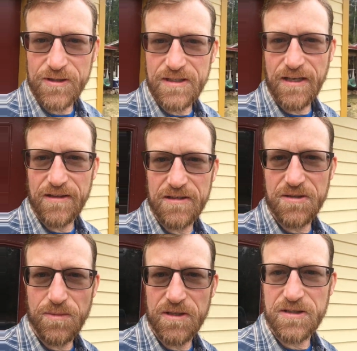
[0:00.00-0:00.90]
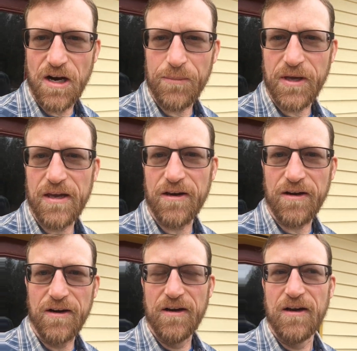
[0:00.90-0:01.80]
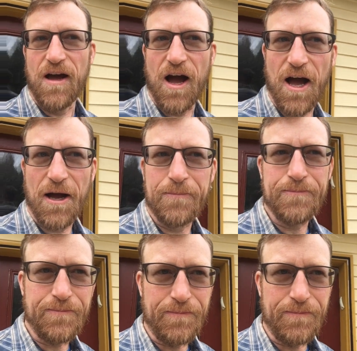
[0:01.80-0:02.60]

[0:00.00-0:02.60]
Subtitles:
14th. This is Mr. Humke here. Um,